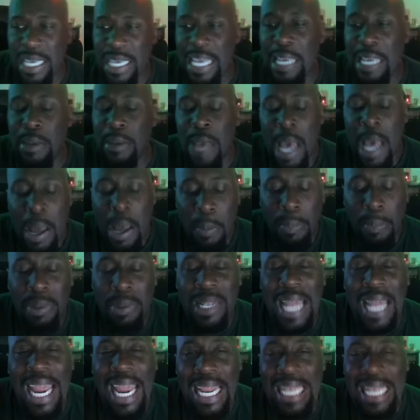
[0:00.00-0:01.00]
he
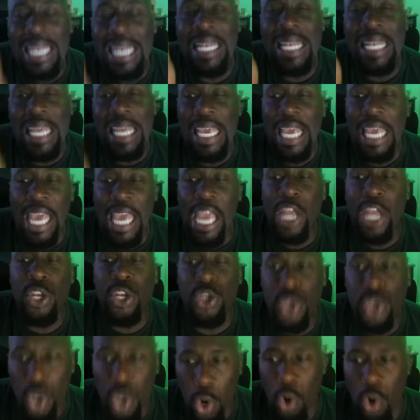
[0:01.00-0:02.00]
blatantly
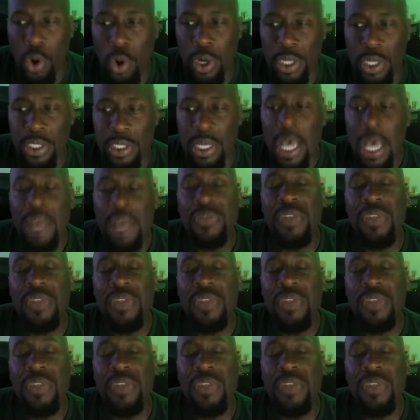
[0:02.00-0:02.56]
ignores